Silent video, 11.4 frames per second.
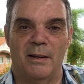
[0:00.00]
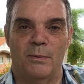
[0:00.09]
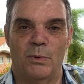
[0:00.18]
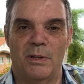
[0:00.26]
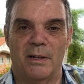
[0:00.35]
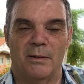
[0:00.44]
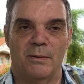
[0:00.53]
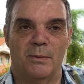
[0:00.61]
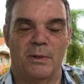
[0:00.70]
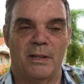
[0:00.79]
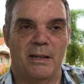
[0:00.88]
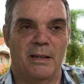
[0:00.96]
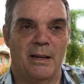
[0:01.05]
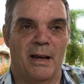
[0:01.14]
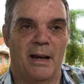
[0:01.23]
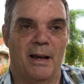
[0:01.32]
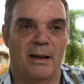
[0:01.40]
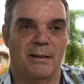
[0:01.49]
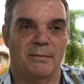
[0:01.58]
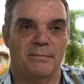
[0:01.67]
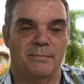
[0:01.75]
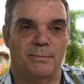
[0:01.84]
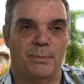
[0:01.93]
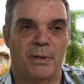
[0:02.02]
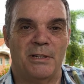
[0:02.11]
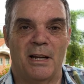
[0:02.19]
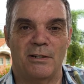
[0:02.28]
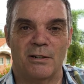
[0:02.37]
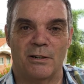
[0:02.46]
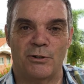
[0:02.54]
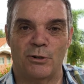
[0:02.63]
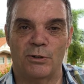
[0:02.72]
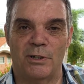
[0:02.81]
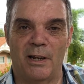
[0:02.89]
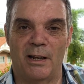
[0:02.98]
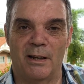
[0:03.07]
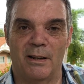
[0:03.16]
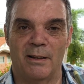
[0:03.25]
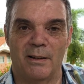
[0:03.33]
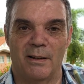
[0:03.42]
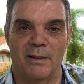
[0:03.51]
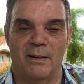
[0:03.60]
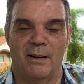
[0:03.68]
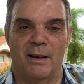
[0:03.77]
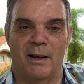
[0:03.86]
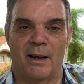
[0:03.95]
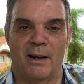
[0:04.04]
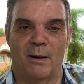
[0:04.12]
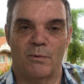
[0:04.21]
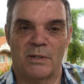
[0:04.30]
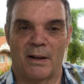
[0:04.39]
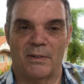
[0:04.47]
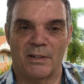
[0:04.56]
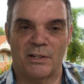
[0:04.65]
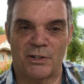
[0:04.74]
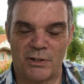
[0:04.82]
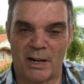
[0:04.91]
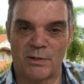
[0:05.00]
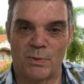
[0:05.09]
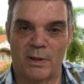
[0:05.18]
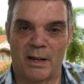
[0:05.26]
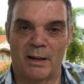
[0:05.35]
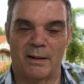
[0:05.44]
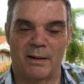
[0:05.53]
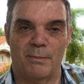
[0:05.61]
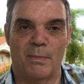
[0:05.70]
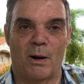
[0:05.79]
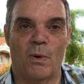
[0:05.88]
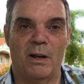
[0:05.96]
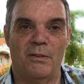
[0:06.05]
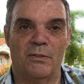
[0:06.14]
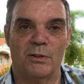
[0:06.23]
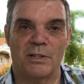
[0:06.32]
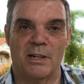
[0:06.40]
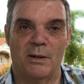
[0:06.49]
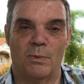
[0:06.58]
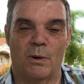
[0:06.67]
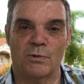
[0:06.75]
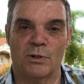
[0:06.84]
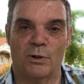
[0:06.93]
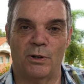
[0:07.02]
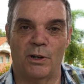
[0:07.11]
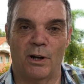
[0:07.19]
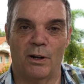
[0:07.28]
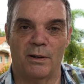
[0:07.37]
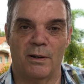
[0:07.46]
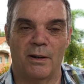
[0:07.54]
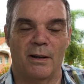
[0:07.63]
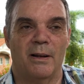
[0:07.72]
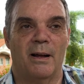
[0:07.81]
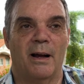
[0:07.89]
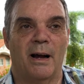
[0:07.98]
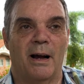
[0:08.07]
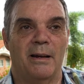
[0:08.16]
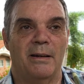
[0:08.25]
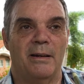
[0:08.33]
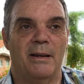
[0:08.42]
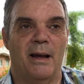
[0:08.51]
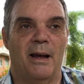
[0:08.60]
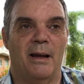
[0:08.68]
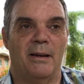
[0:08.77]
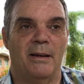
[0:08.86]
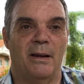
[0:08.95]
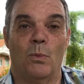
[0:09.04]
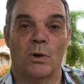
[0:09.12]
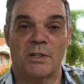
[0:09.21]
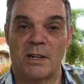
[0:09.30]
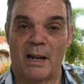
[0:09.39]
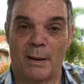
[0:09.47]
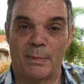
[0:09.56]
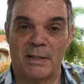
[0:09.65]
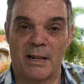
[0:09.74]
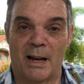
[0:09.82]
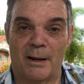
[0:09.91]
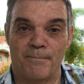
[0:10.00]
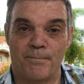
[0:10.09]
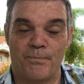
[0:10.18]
with the potential drug dealer, and I was having stress with that, and my wife could see what was going on, and it wasn't a happy time.